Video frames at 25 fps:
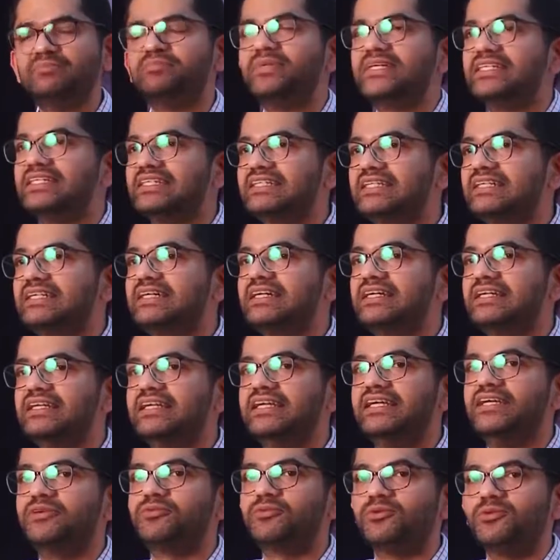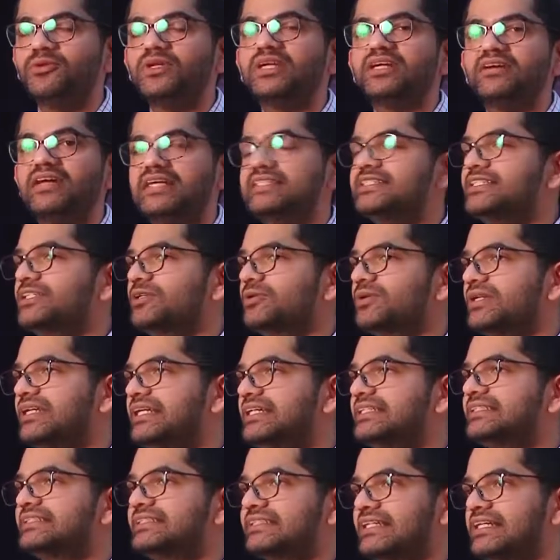particularly ruler as the
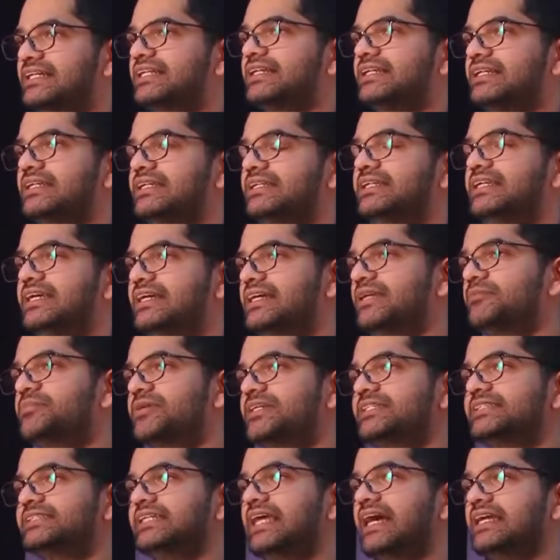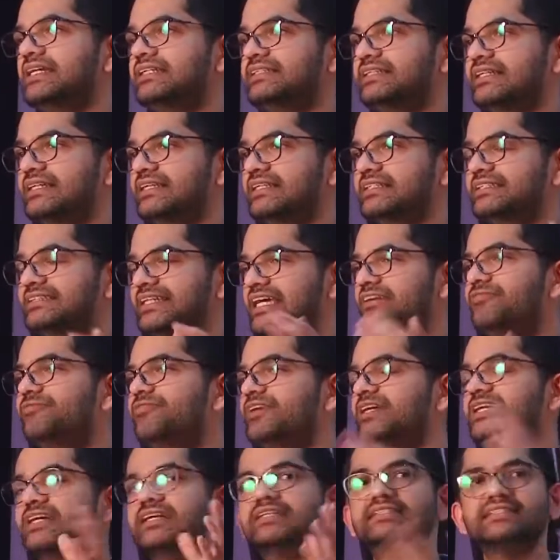only single legal personality in the state,
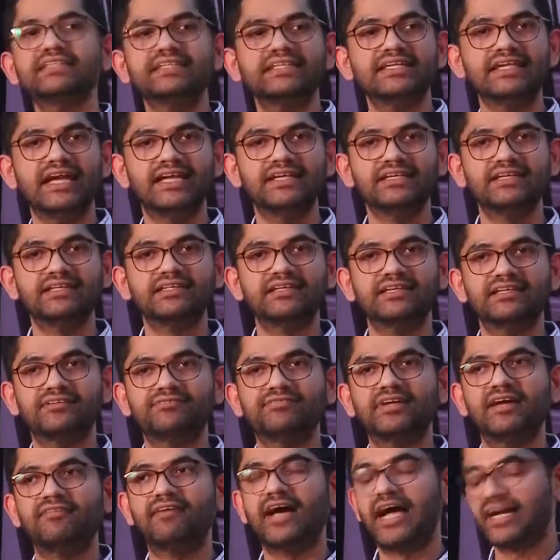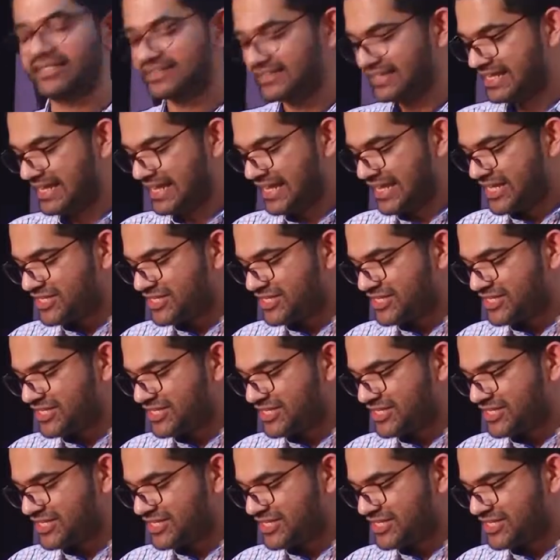figures in the 1935 Act.